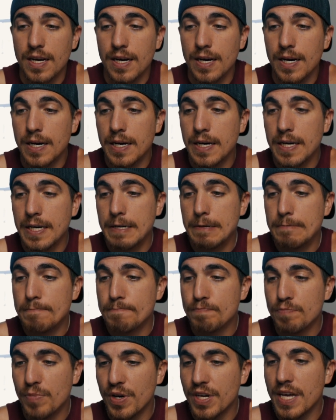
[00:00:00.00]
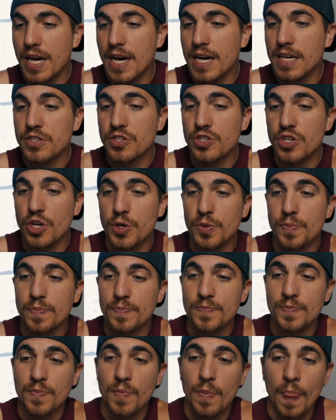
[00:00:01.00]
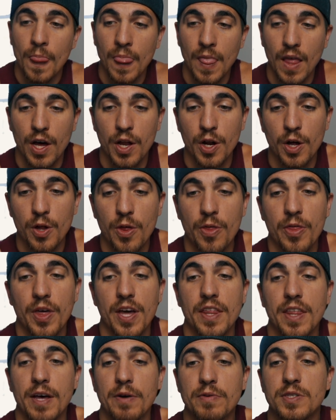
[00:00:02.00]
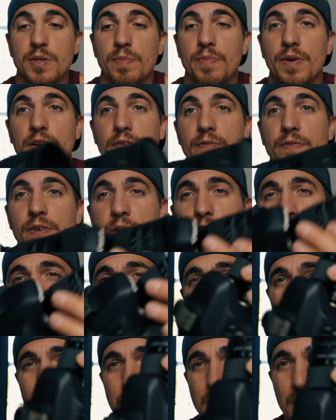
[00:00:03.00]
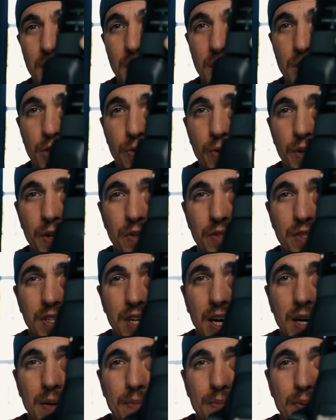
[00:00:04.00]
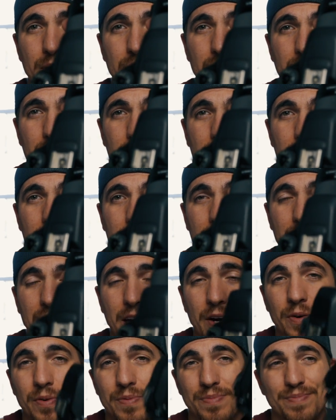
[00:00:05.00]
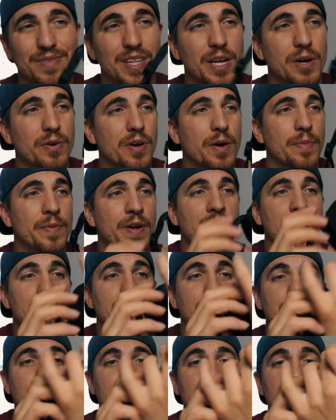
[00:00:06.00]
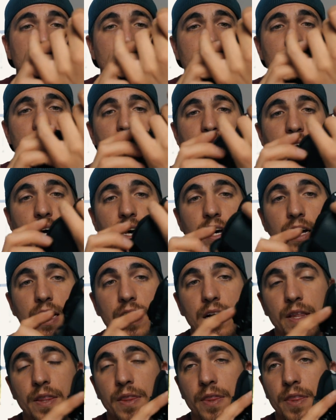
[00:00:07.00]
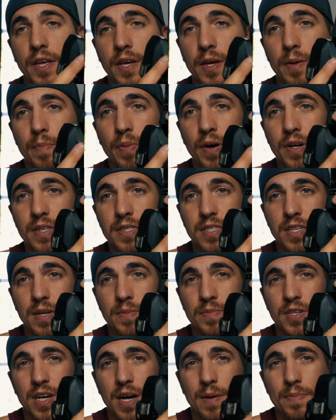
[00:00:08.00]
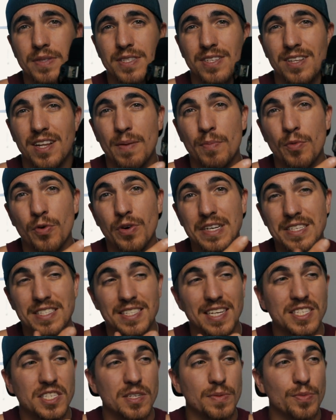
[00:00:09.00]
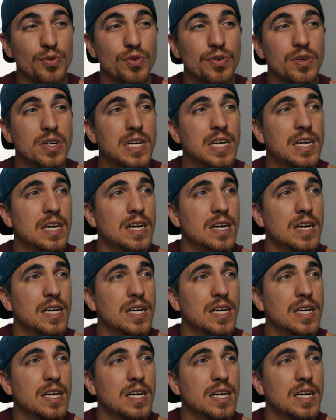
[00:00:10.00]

Uh, but yeah, so another thing that was a benefit was the screen on top. Uh, that'll that'll come in handy. Uh, the buttons up top, it's a lot more accessible.